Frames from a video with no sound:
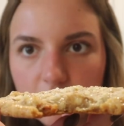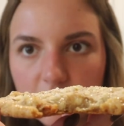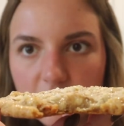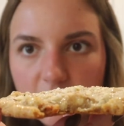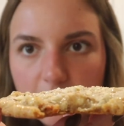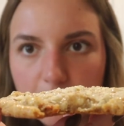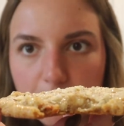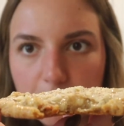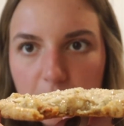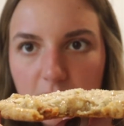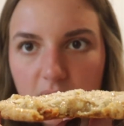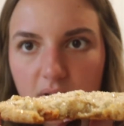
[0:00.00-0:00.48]

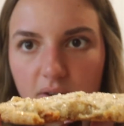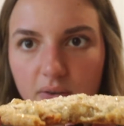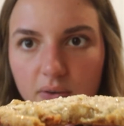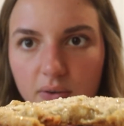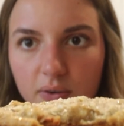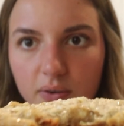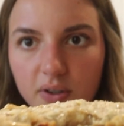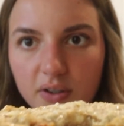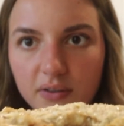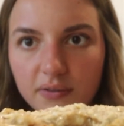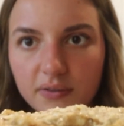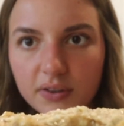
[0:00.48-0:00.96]

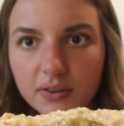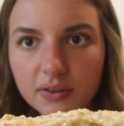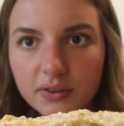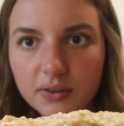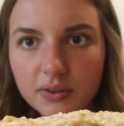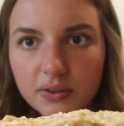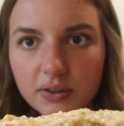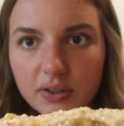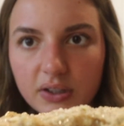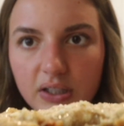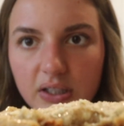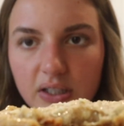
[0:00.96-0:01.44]
middle of the
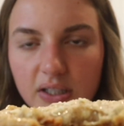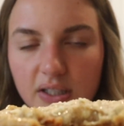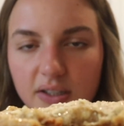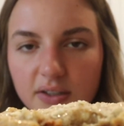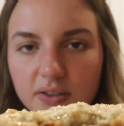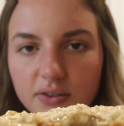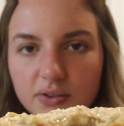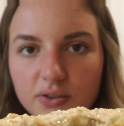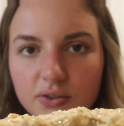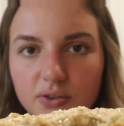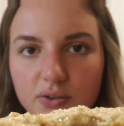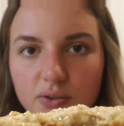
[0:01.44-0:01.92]
cookie. It
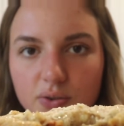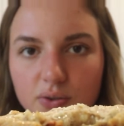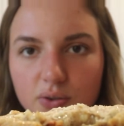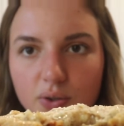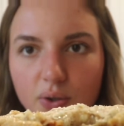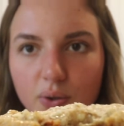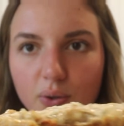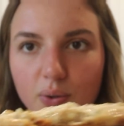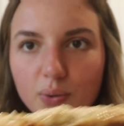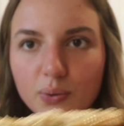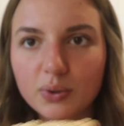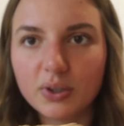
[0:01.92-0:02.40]
is
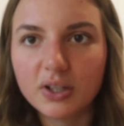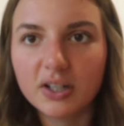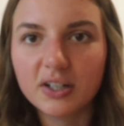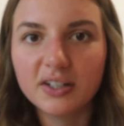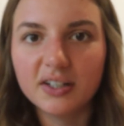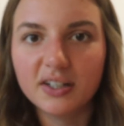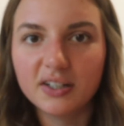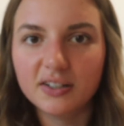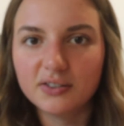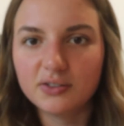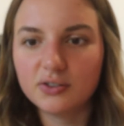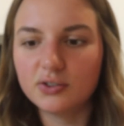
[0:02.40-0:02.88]
so
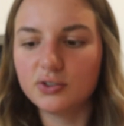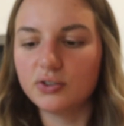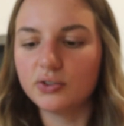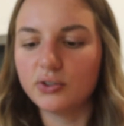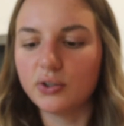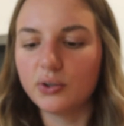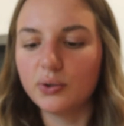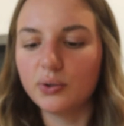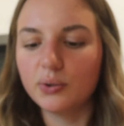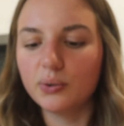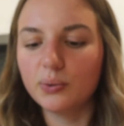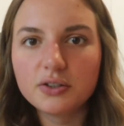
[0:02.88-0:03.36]
good. It's
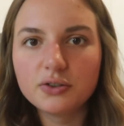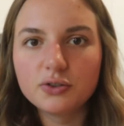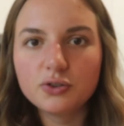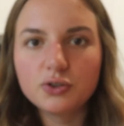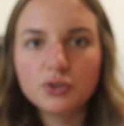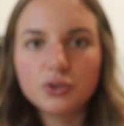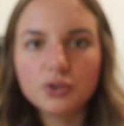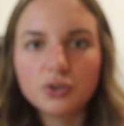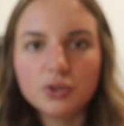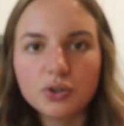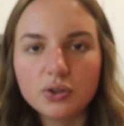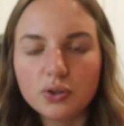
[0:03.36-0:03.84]
so
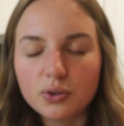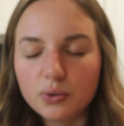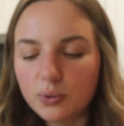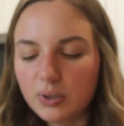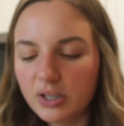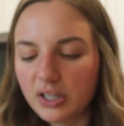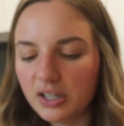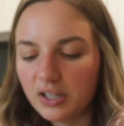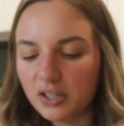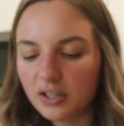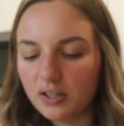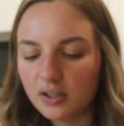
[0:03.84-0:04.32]

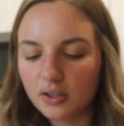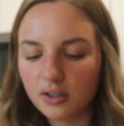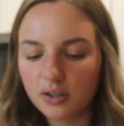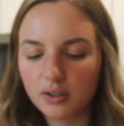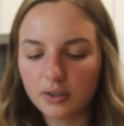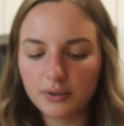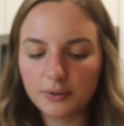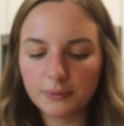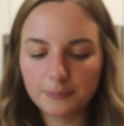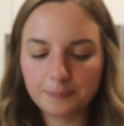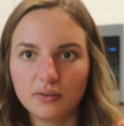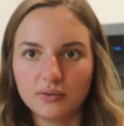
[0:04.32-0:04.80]
chewy.
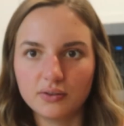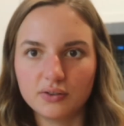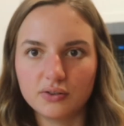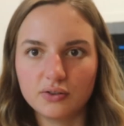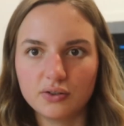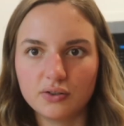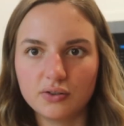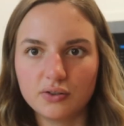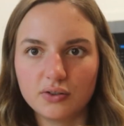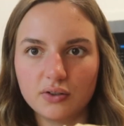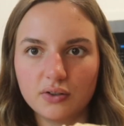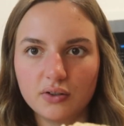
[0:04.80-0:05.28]
I was
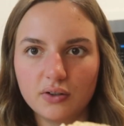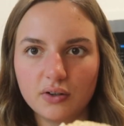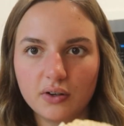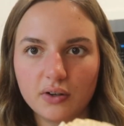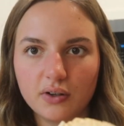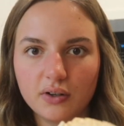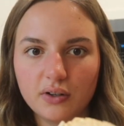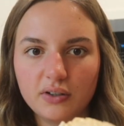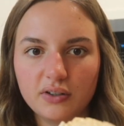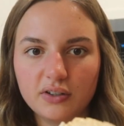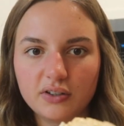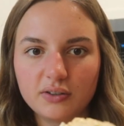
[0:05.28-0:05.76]
just
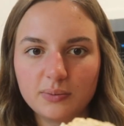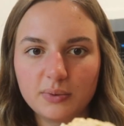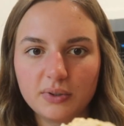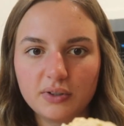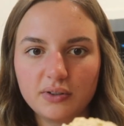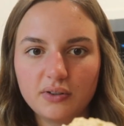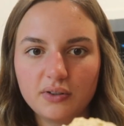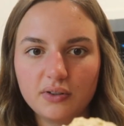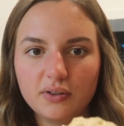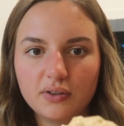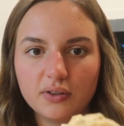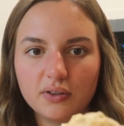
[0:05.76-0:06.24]
not
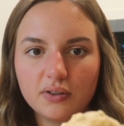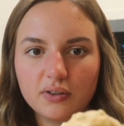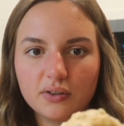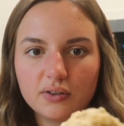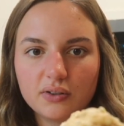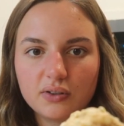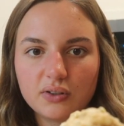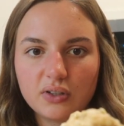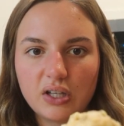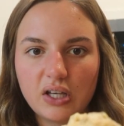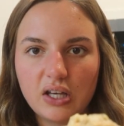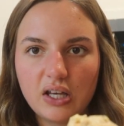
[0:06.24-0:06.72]
expecting
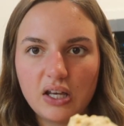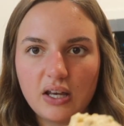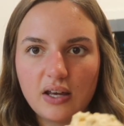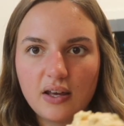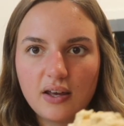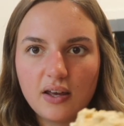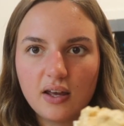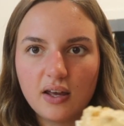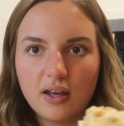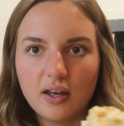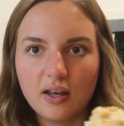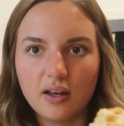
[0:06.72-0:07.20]
this
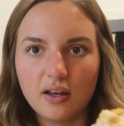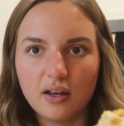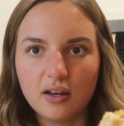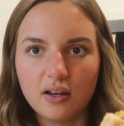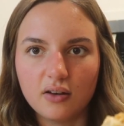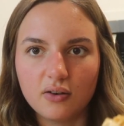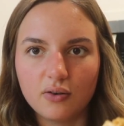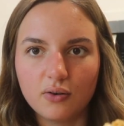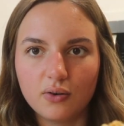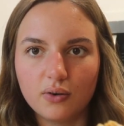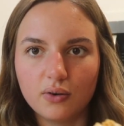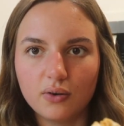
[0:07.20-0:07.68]

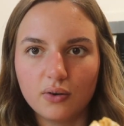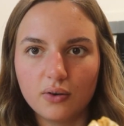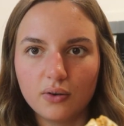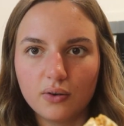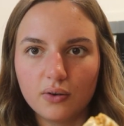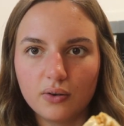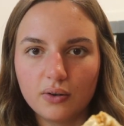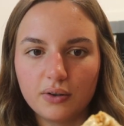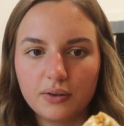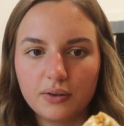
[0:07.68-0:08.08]
at all.